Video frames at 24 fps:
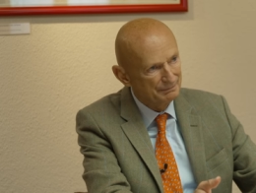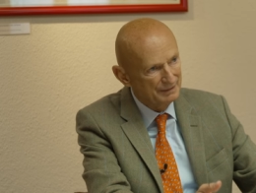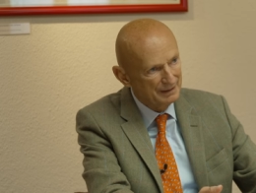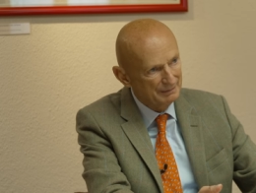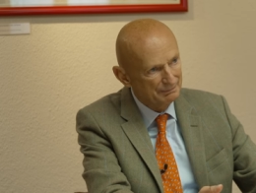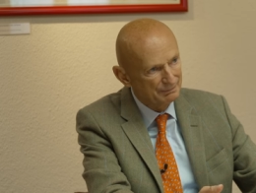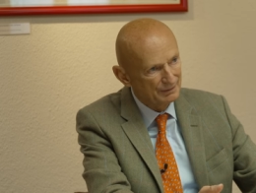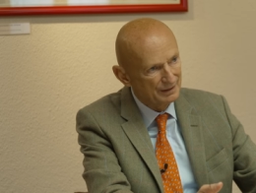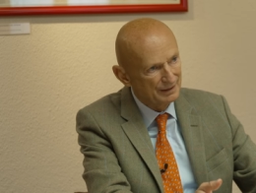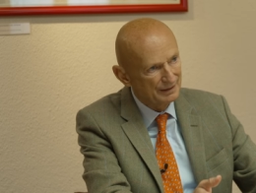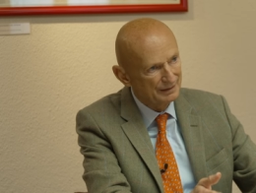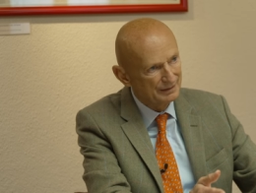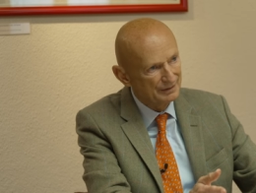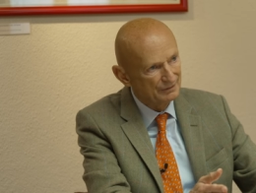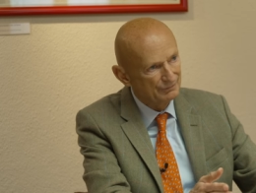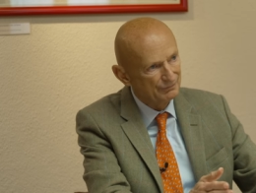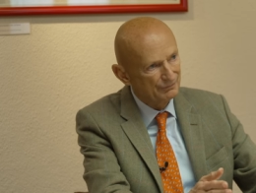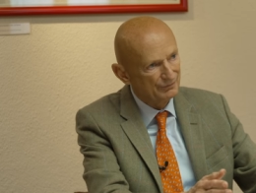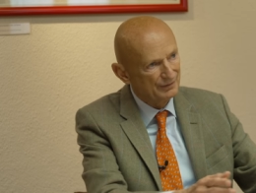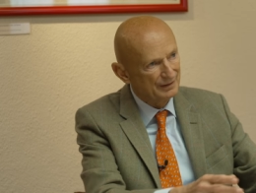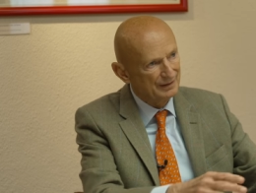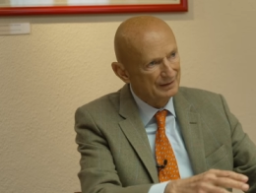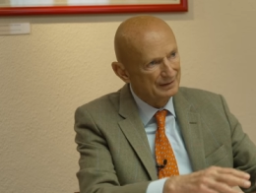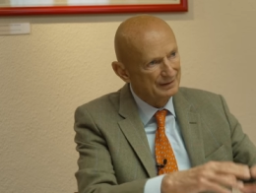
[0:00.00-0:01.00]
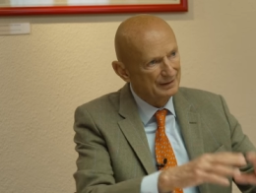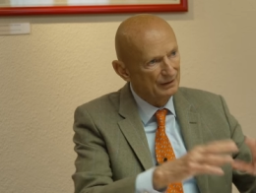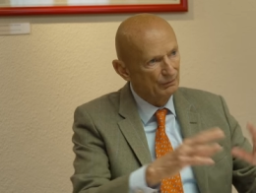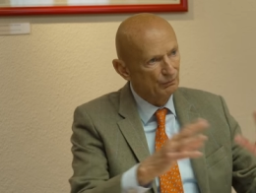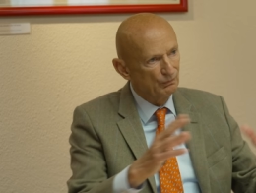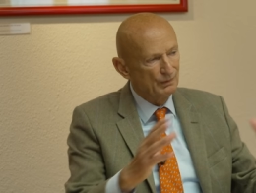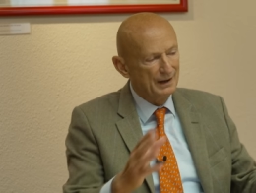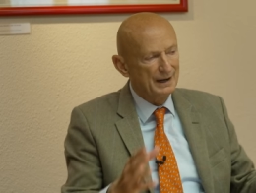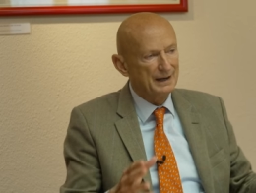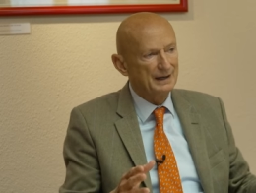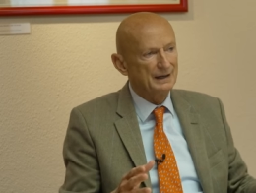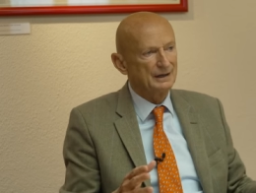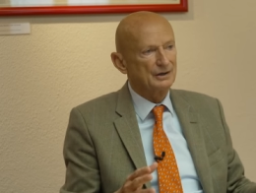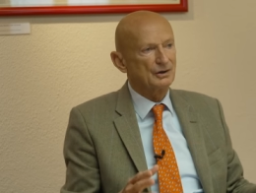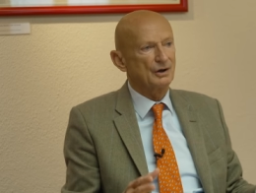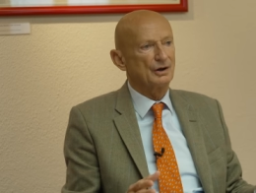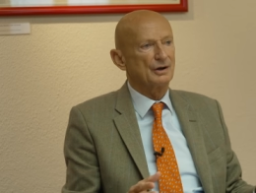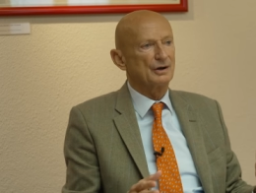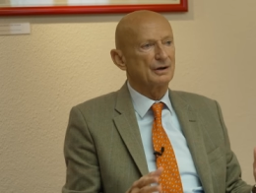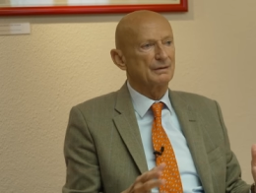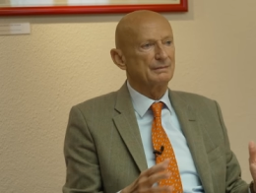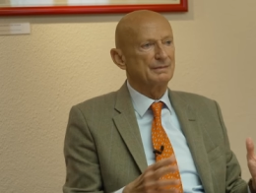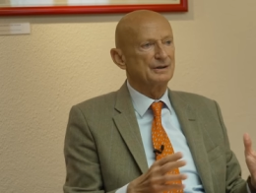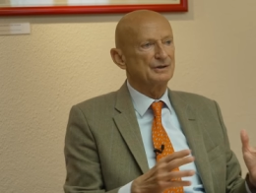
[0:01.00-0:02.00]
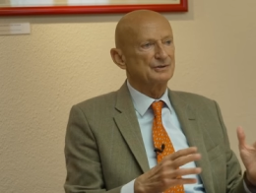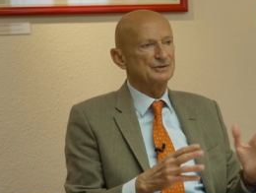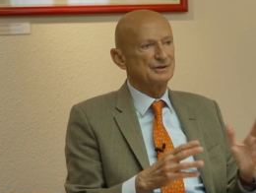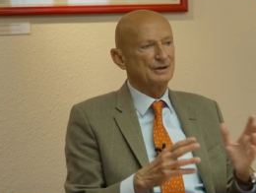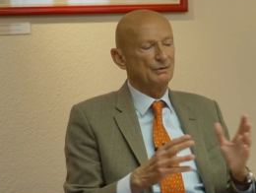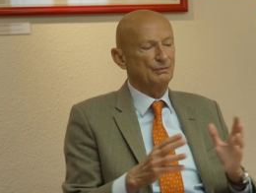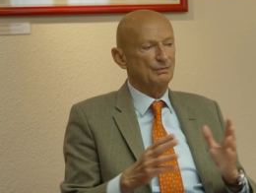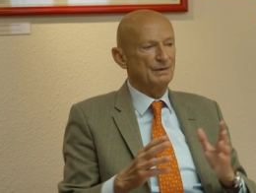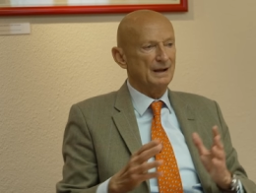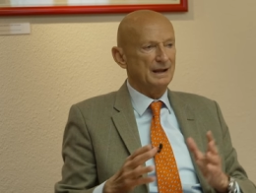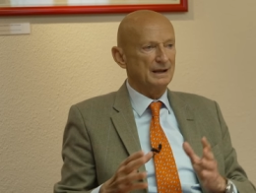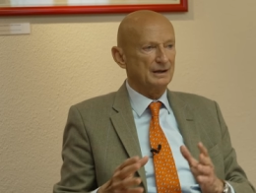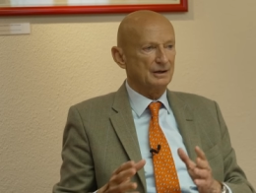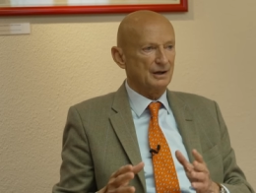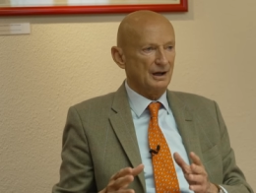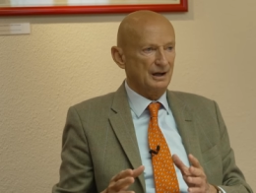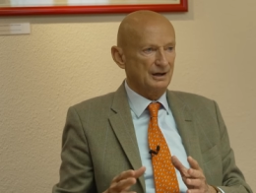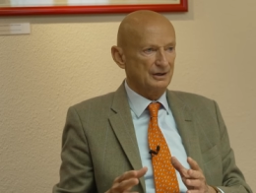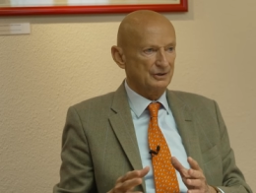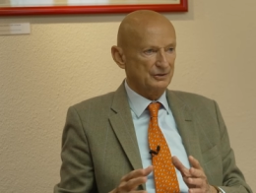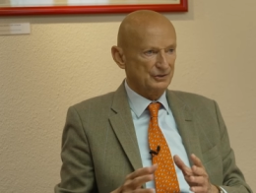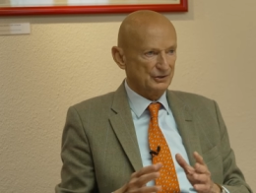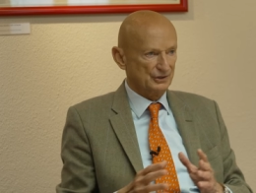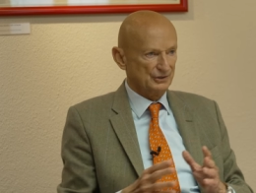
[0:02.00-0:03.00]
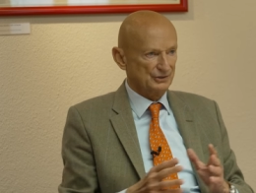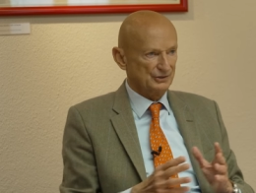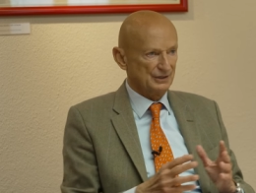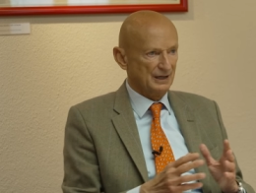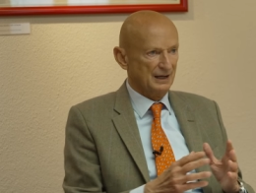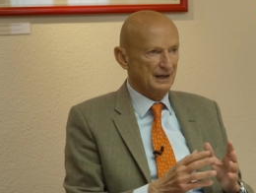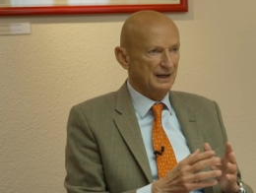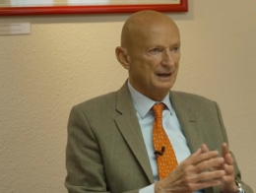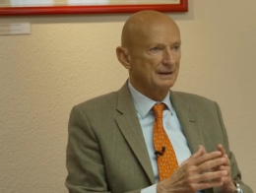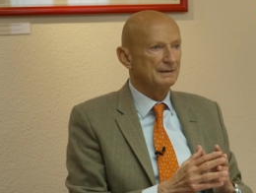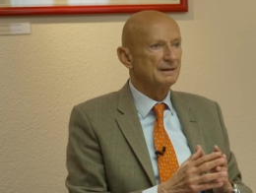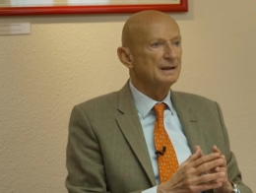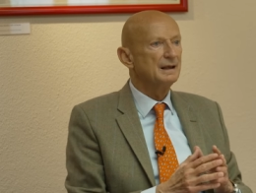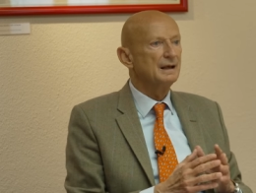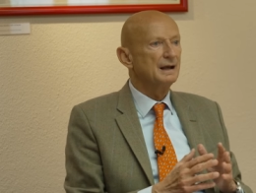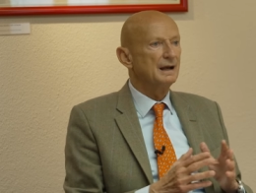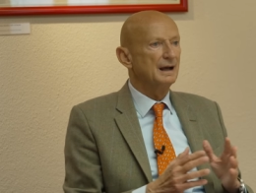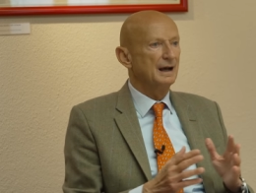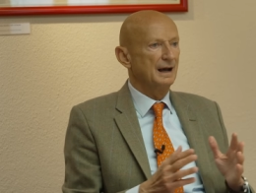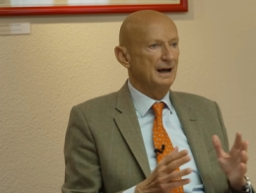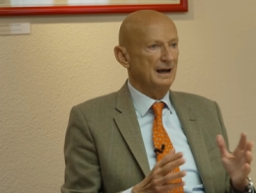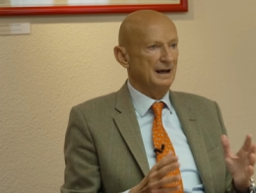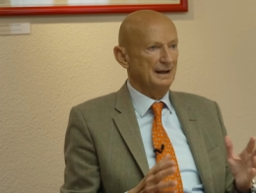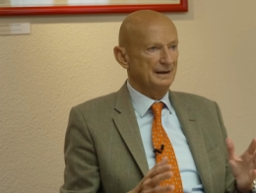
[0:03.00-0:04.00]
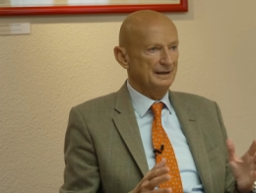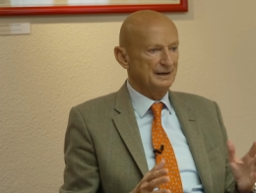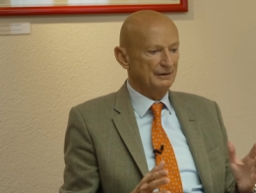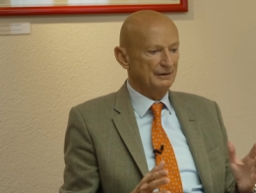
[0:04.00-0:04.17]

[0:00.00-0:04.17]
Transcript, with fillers: people are different, the way economies, the way cultures are, are